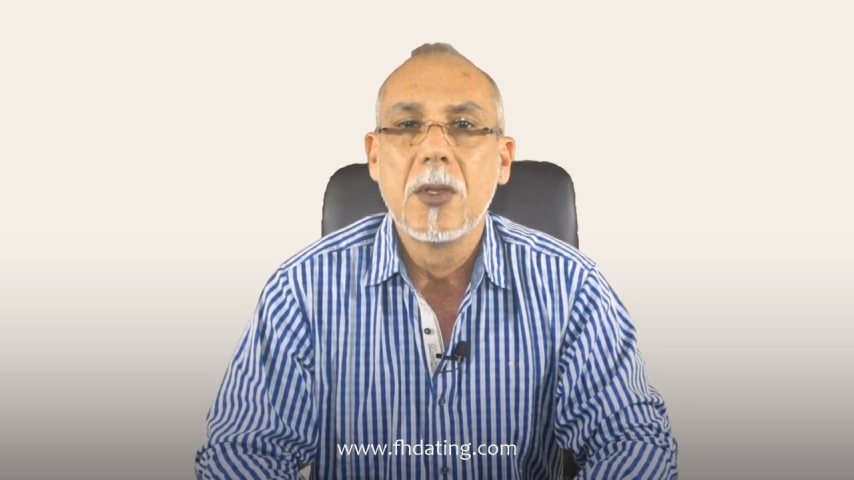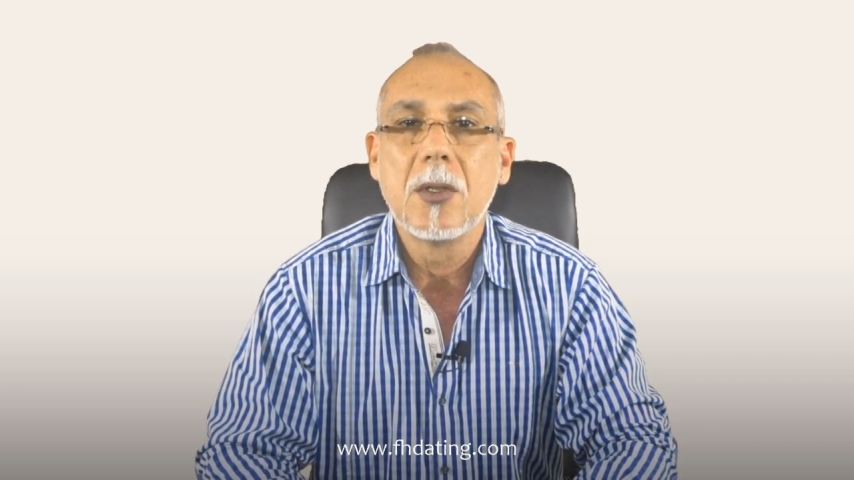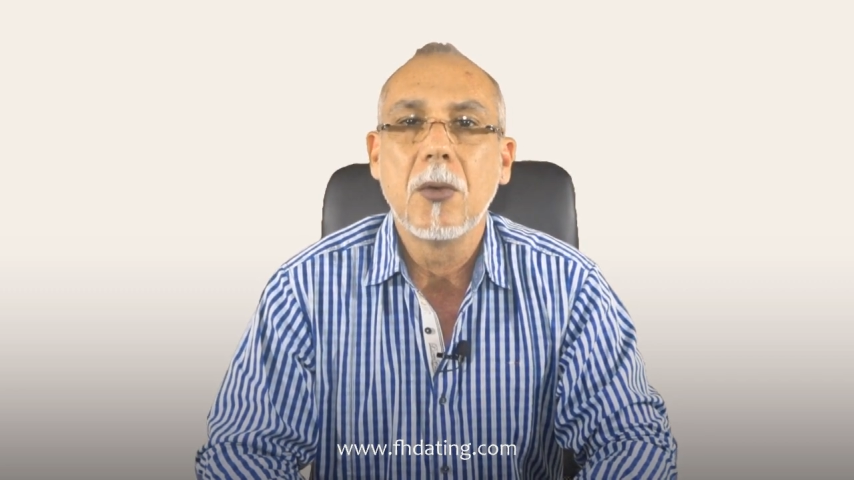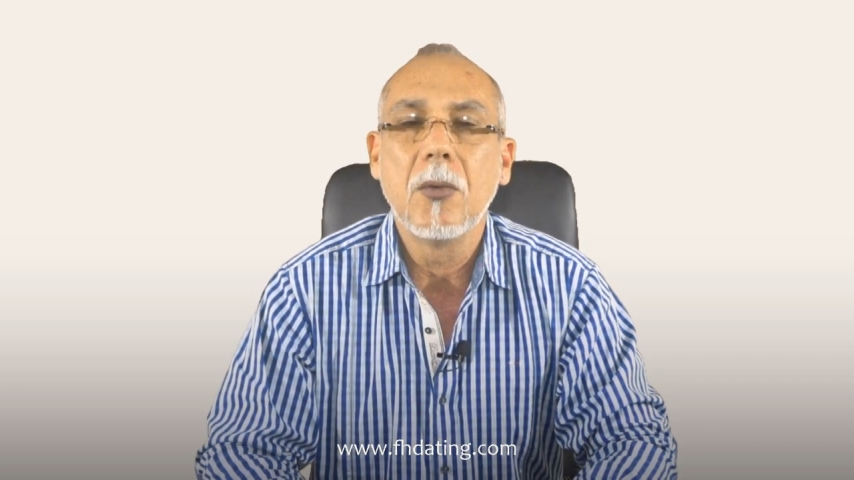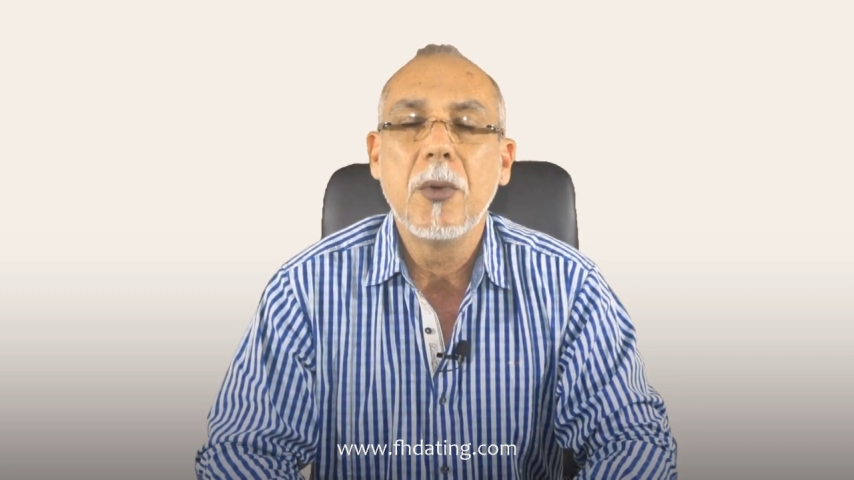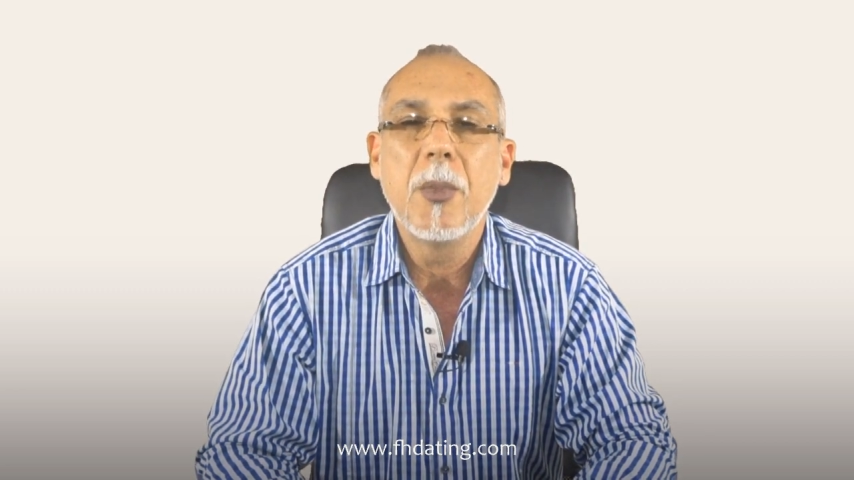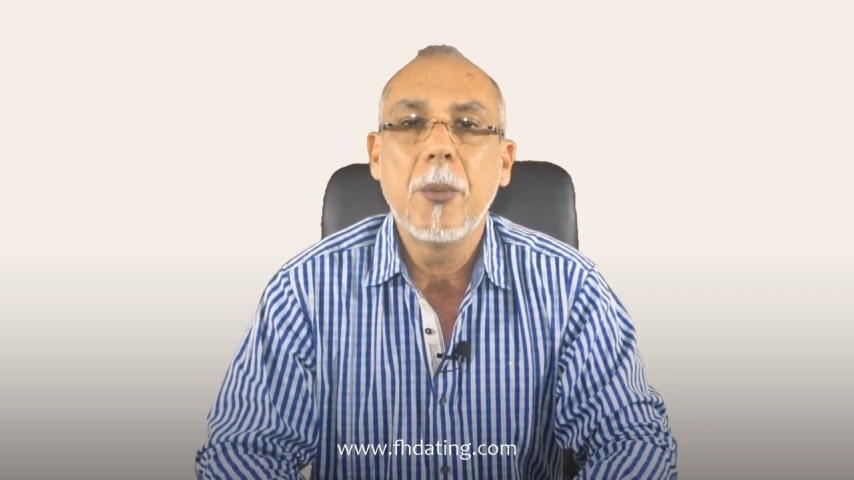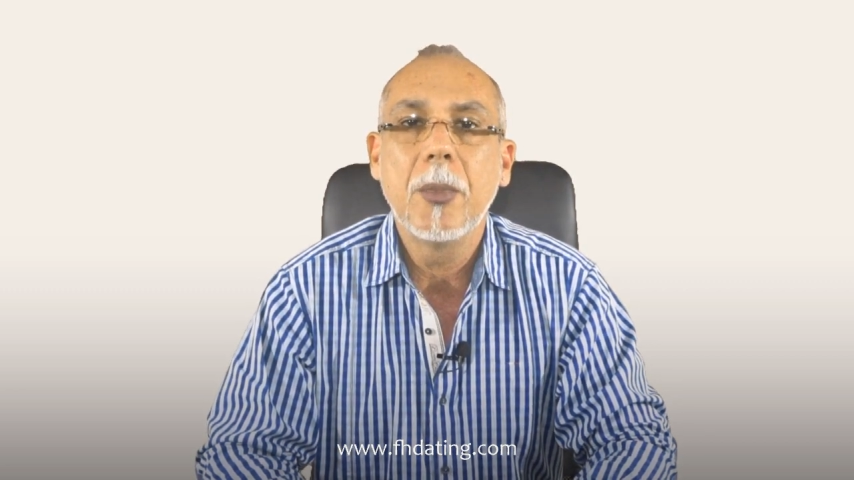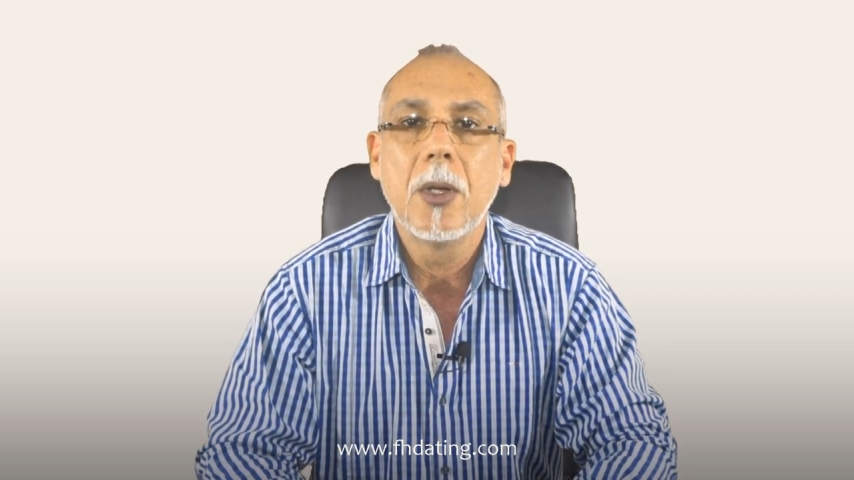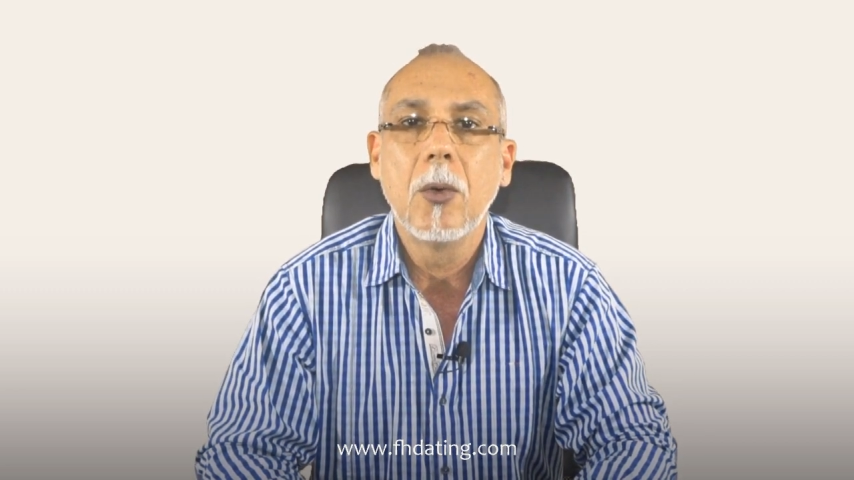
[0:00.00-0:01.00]
So
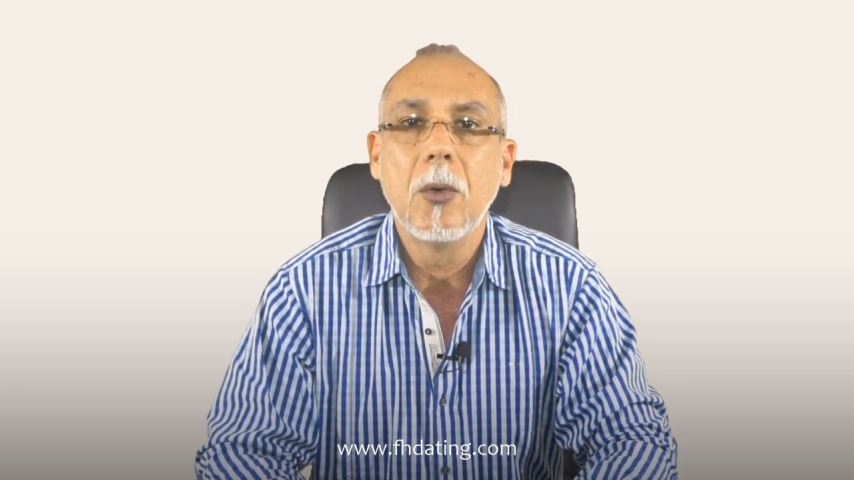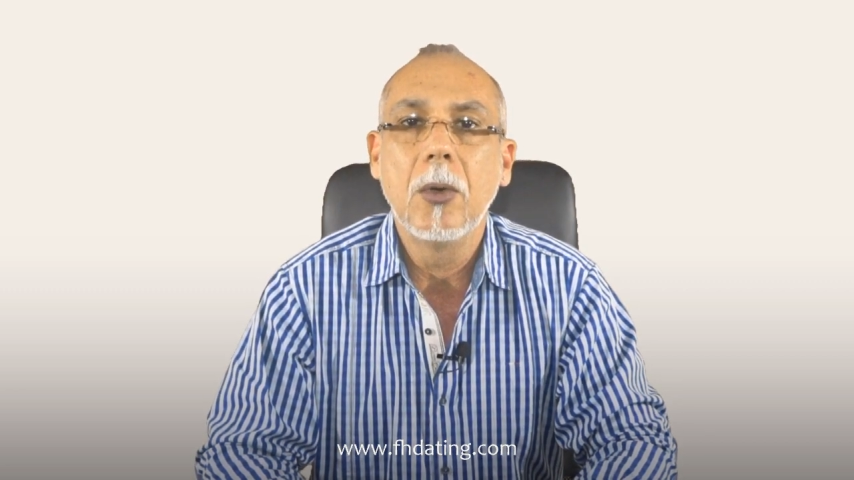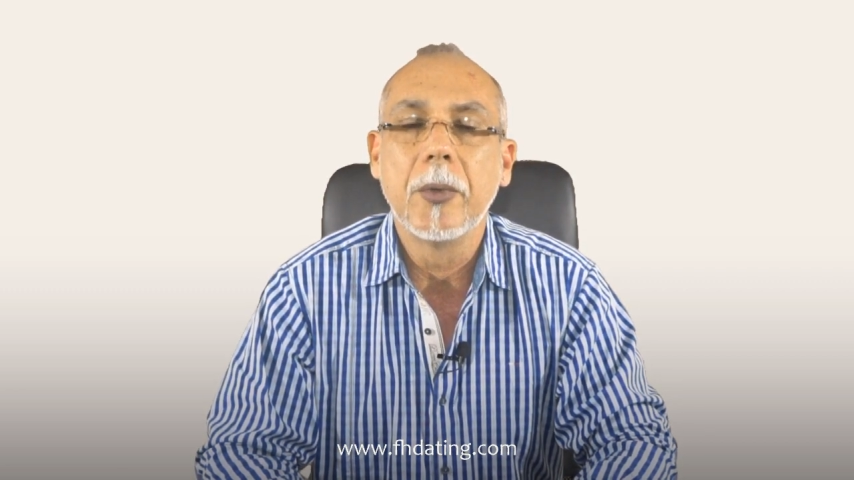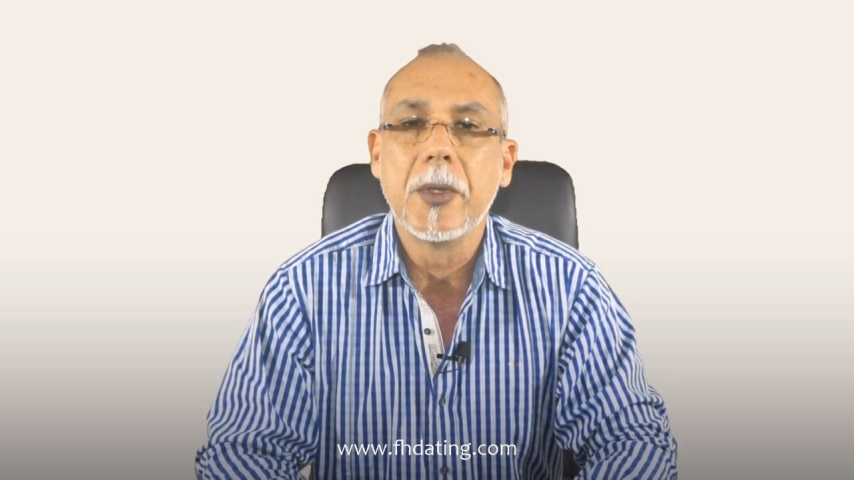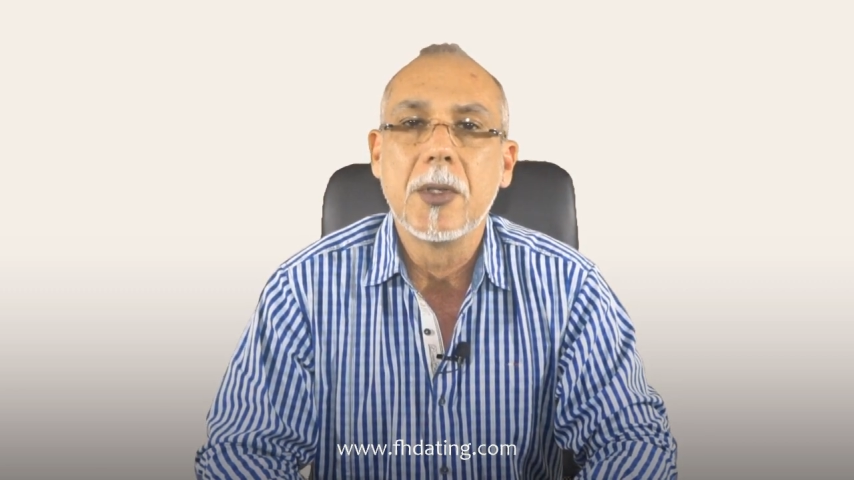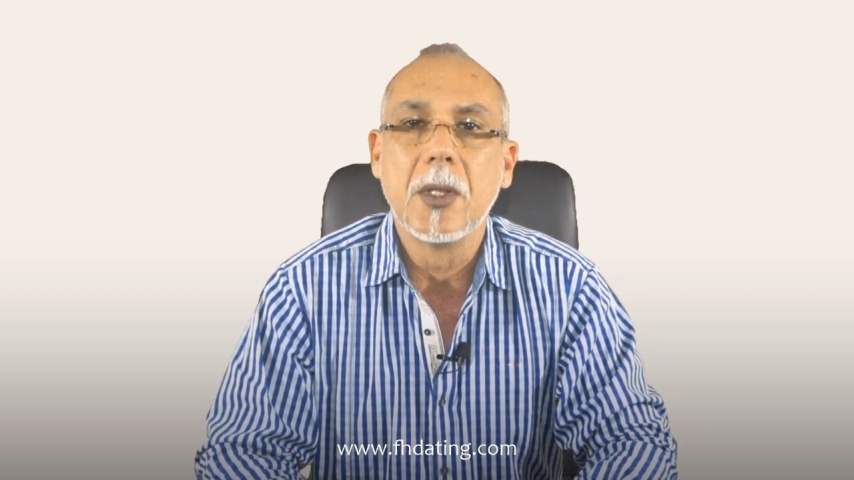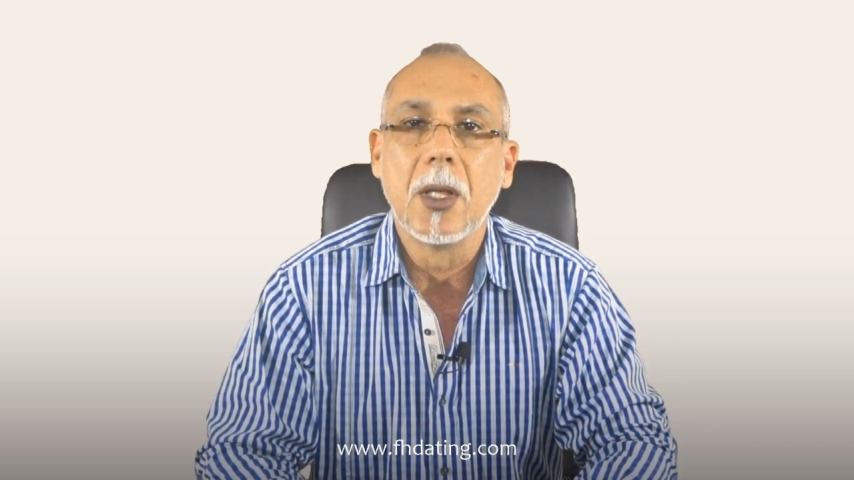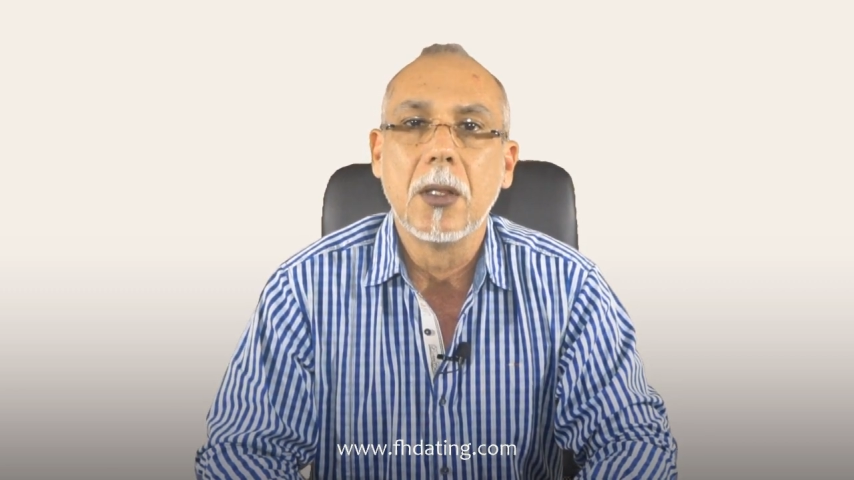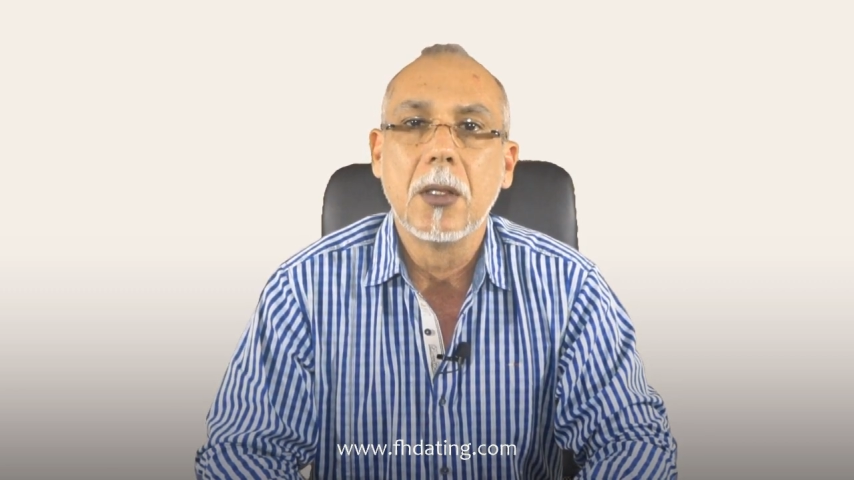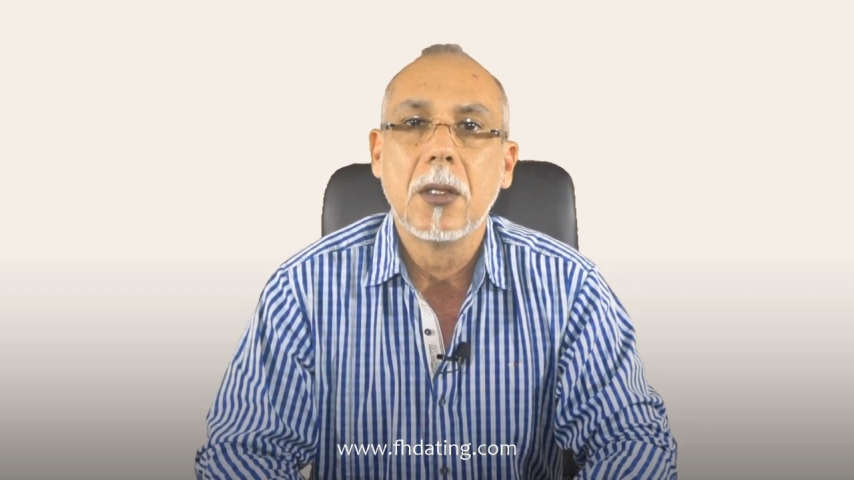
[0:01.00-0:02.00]
remember always
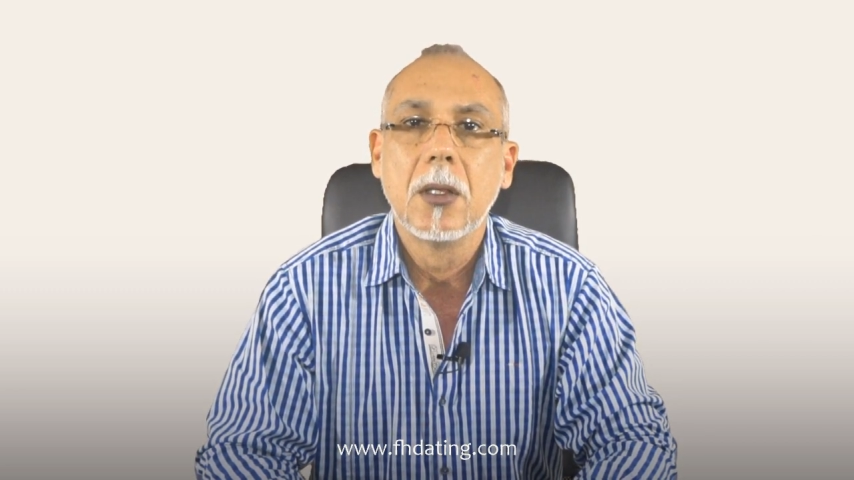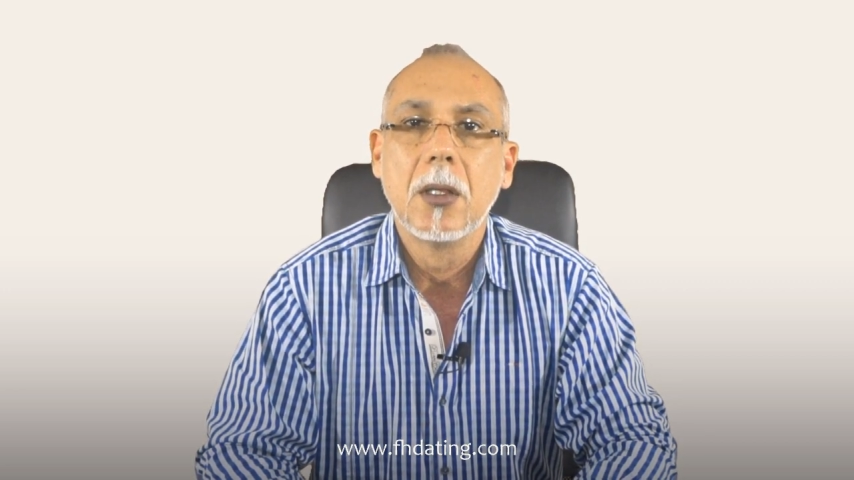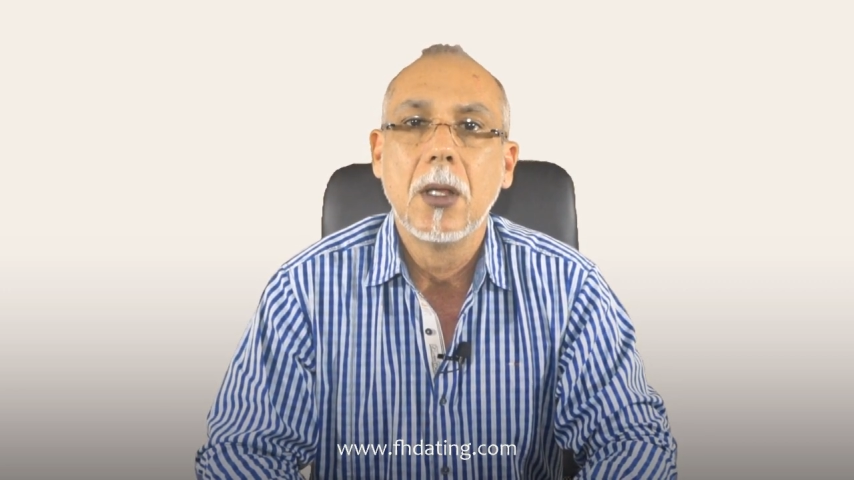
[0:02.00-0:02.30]
that